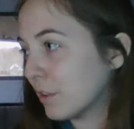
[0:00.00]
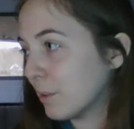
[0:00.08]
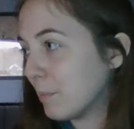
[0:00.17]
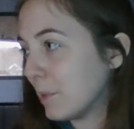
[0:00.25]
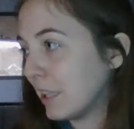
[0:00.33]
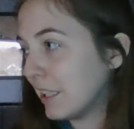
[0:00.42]

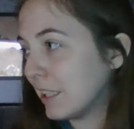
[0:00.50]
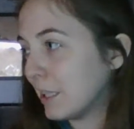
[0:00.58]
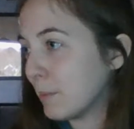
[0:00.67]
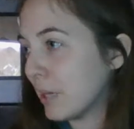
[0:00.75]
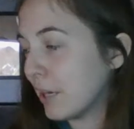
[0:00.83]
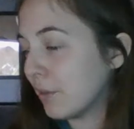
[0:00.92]
completely
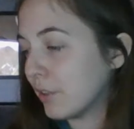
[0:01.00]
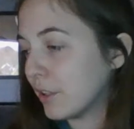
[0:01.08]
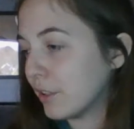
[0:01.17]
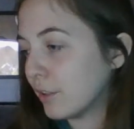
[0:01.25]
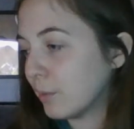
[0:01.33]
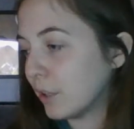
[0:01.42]
about
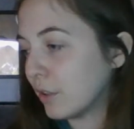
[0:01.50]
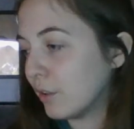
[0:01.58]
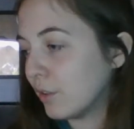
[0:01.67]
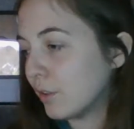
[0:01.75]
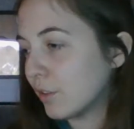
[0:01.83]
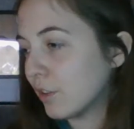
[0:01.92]
this
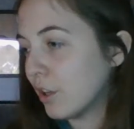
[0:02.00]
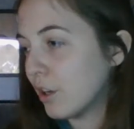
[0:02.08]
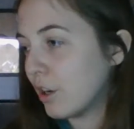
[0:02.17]
because